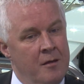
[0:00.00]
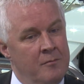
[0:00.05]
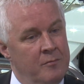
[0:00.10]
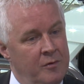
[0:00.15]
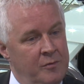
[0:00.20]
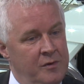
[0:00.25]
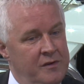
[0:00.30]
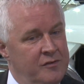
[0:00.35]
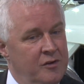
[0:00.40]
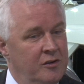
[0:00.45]

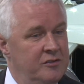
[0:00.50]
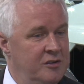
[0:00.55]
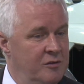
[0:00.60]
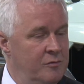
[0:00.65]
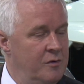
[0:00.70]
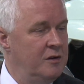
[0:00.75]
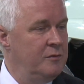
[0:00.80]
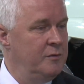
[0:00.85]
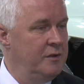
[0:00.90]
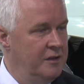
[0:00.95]
But we've got to
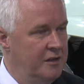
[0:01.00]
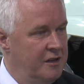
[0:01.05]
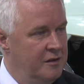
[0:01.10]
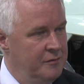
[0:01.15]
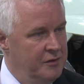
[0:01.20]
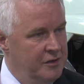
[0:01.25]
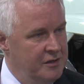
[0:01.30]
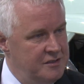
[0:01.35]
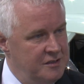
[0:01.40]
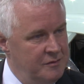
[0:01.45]
work with the
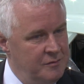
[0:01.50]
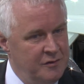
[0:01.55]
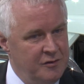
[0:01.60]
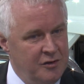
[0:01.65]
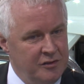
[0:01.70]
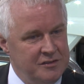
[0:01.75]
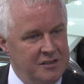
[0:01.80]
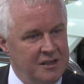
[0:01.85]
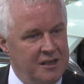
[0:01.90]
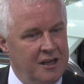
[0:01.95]
community. We've
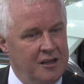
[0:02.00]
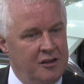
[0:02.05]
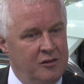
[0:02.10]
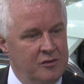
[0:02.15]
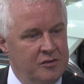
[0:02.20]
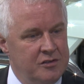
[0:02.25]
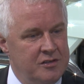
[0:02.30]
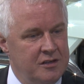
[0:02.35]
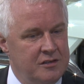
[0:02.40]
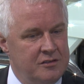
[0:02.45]
got to get
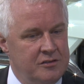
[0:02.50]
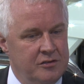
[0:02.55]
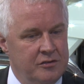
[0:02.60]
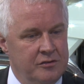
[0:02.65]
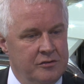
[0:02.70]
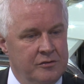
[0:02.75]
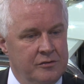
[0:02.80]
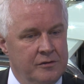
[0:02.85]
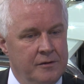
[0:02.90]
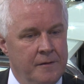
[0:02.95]
closer
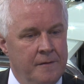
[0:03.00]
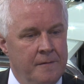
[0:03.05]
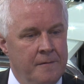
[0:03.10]
to